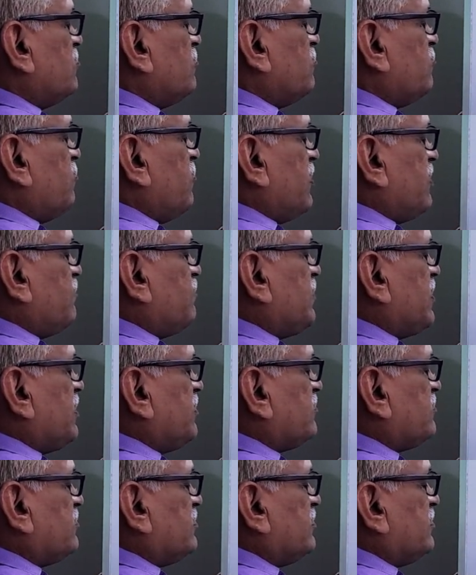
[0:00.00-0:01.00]
1
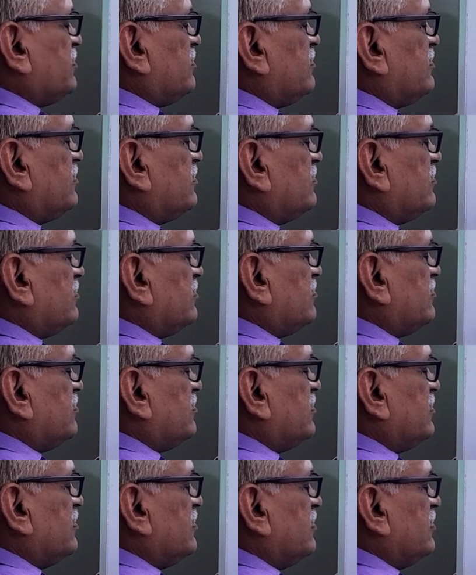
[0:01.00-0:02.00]
plus
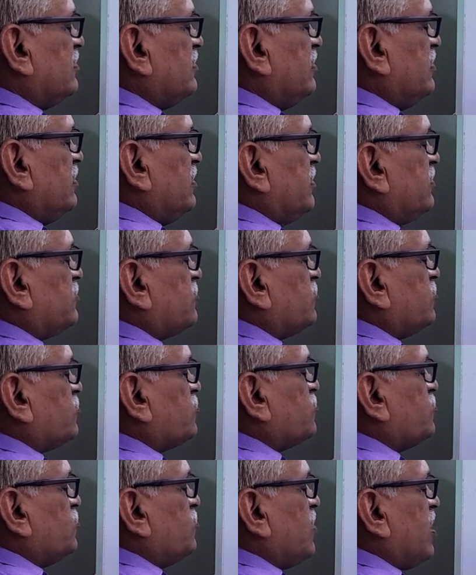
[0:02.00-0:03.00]
e raised to
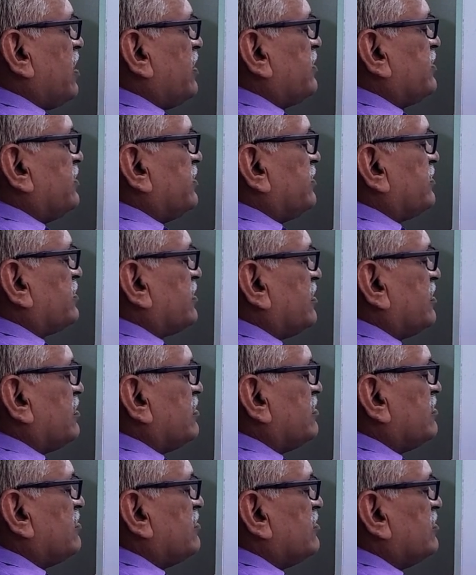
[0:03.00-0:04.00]
2i
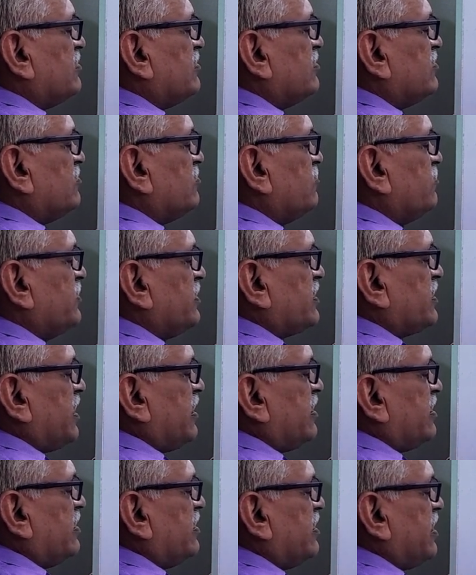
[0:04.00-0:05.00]
theta, we
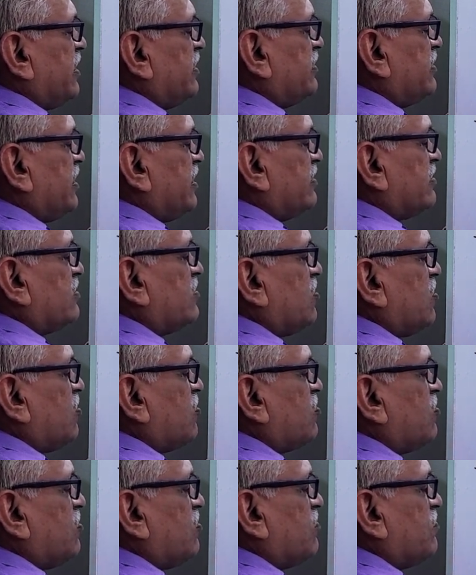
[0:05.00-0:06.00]
can rewrite as
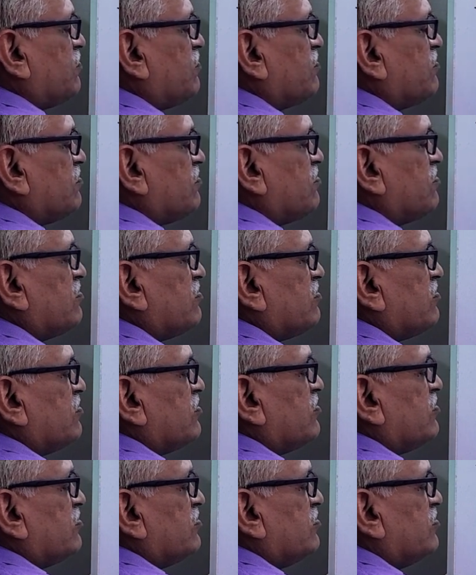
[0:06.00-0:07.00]
log of
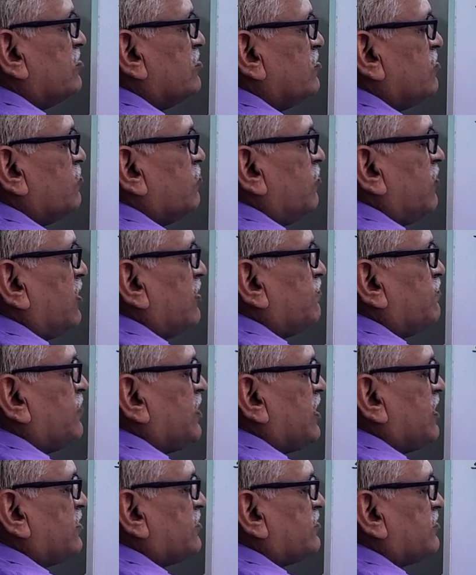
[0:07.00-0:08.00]
1
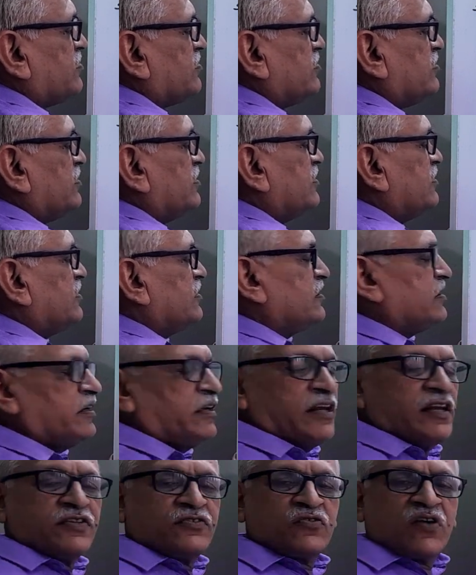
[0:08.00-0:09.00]
plus e
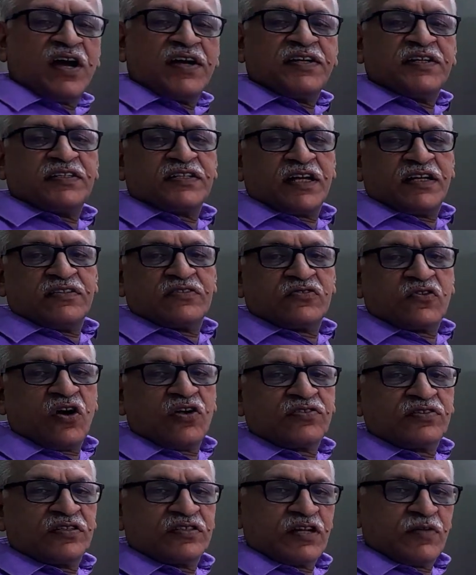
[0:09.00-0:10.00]
raised to I theta is
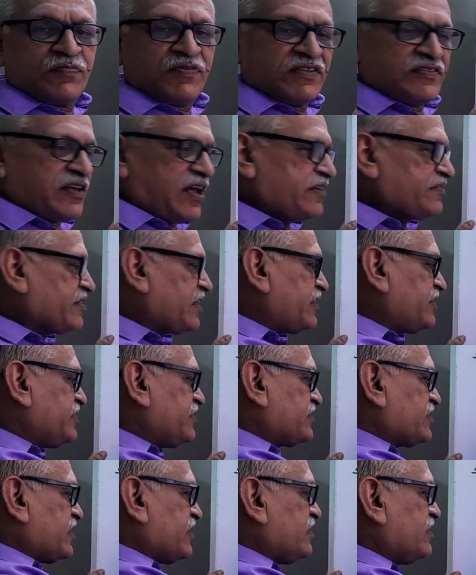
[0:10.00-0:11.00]
cos theta plus I sin
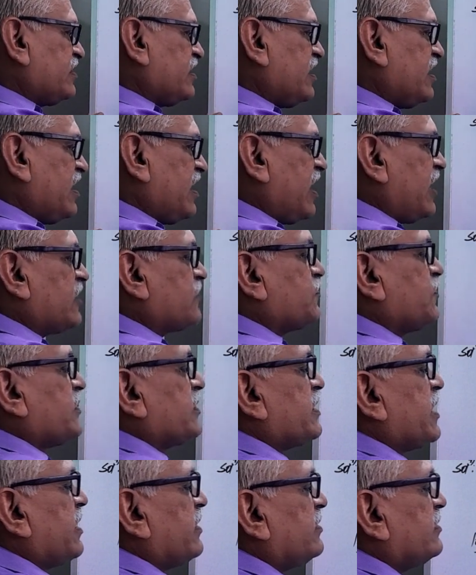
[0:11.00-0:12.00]
theta. As per
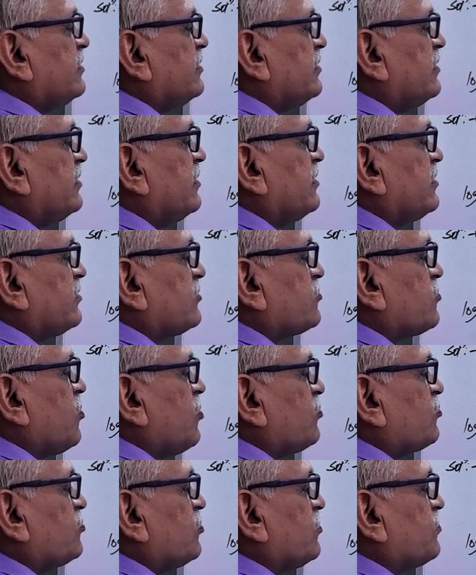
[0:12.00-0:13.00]
that, it is
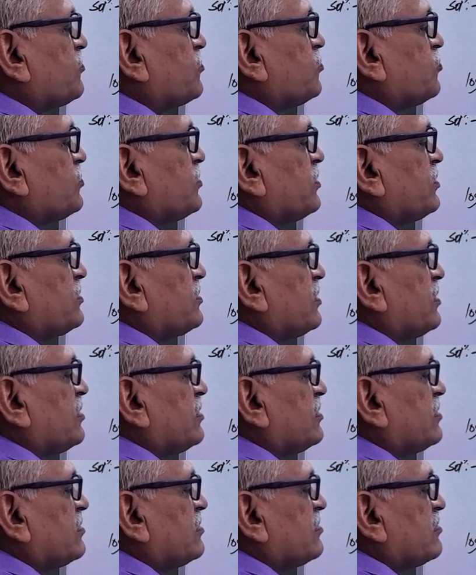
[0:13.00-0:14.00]
cos of 2
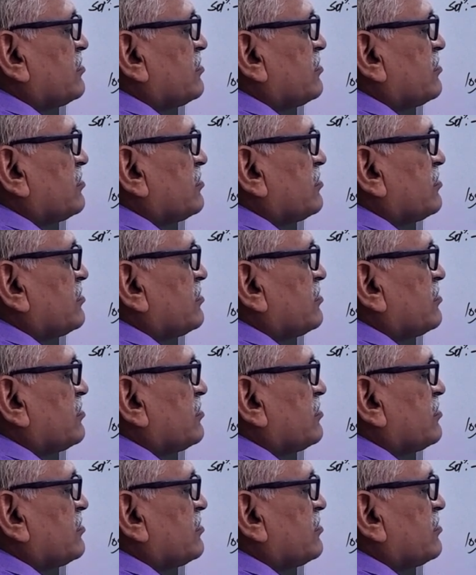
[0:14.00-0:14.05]
theta